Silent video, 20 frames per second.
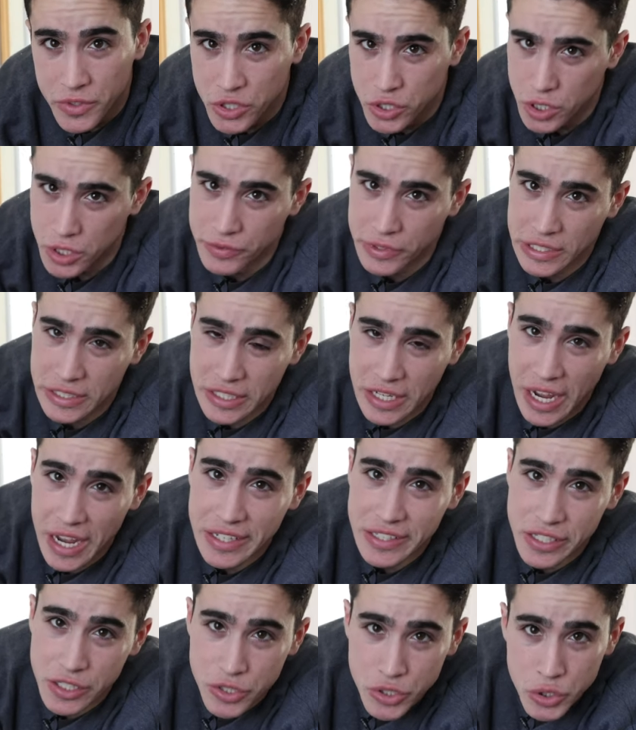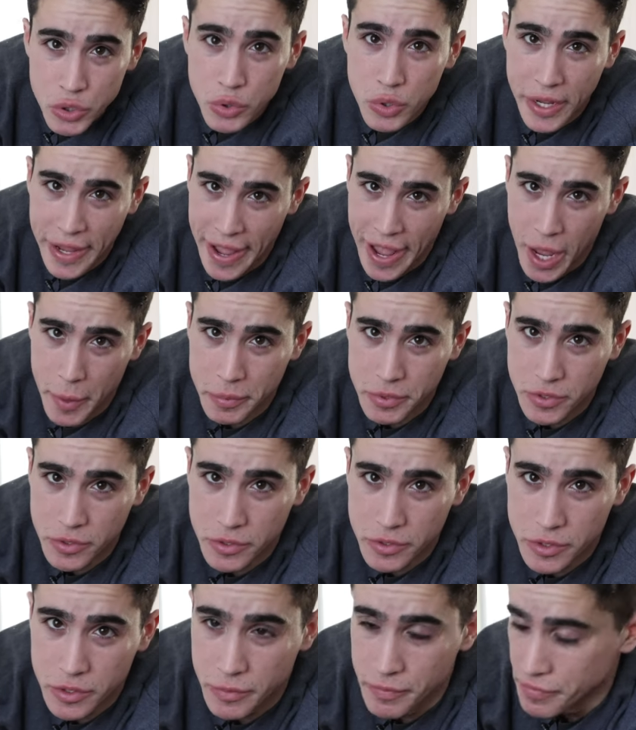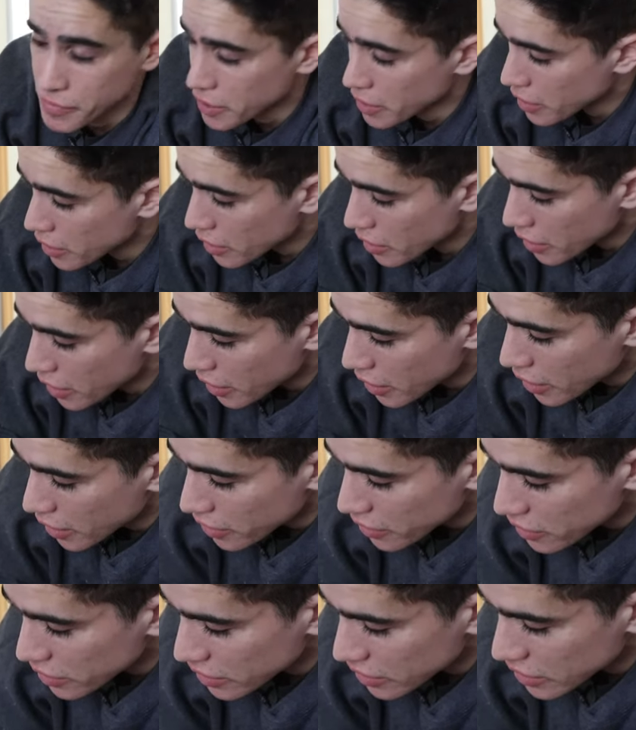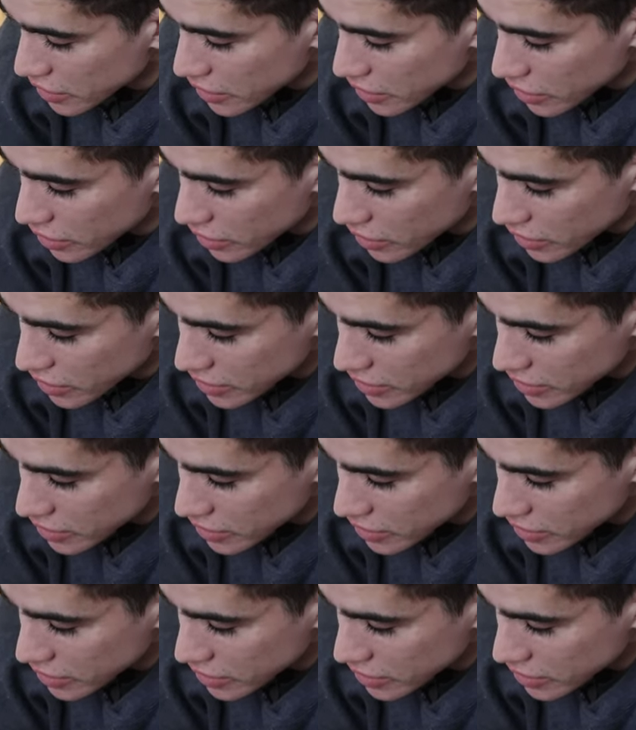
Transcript: serving size is two capsules. The